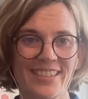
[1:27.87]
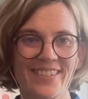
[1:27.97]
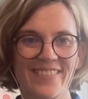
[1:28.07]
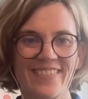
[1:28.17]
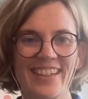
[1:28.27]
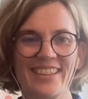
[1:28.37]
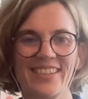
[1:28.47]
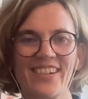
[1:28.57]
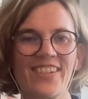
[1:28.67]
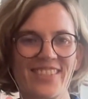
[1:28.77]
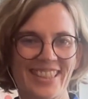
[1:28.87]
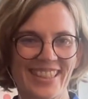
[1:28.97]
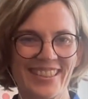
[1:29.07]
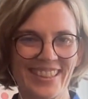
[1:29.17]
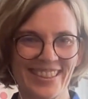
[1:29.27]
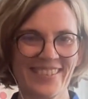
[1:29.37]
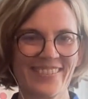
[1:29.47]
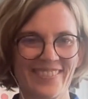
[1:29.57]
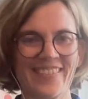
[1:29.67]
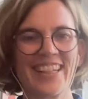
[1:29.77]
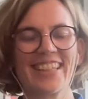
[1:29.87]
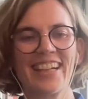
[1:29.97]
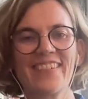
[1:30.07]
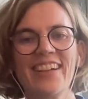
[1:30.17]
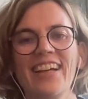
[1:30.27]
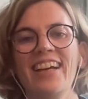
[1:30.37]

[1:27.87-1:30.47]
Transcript: of where the conversation is right now.